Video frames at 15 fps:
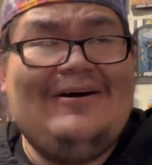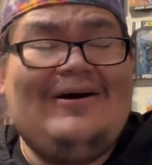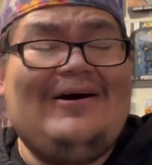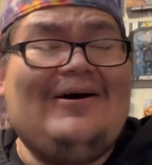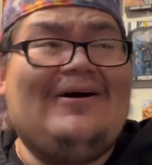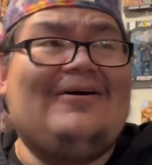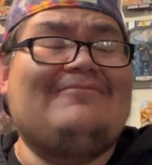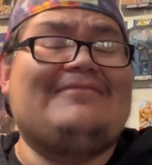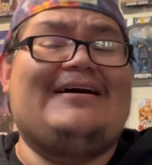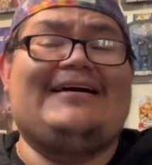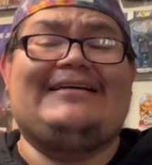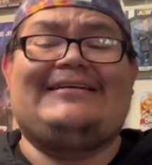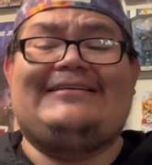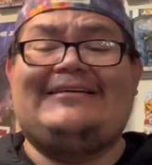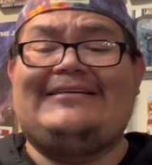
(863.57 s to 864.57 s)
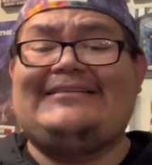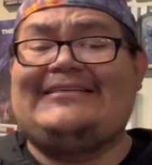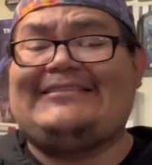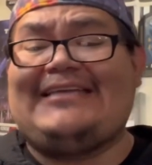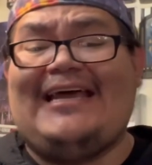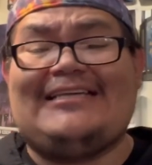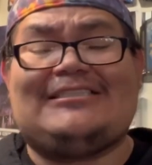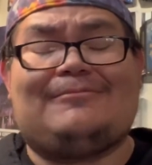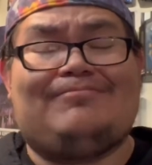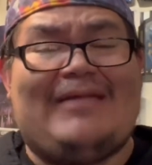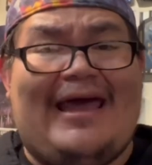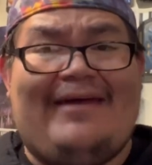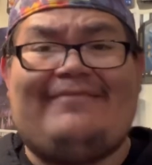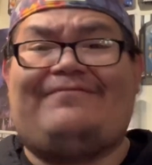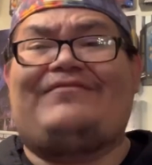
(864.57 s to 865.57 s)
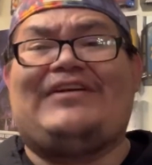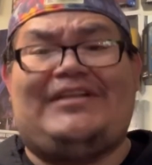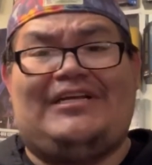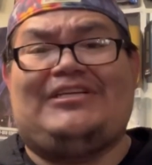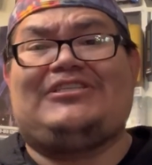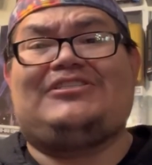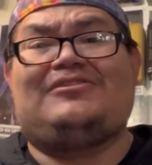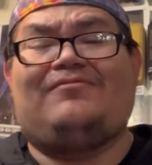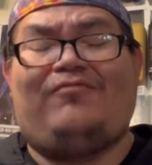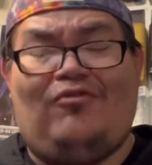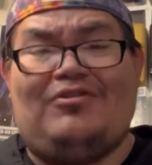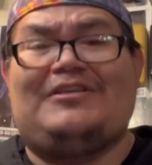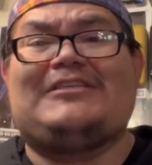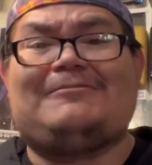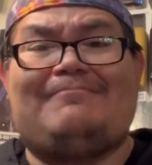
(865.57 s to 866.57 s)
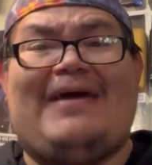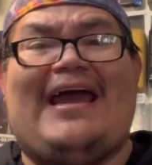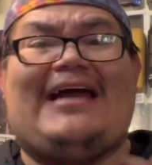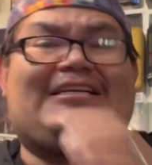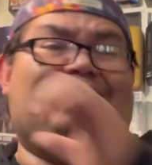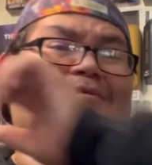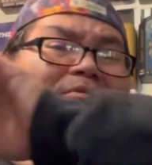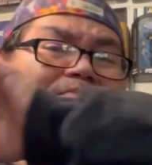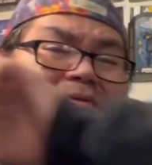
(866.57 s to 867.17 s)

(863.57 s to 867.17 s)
Oh my goodness, that's that finish for this match. But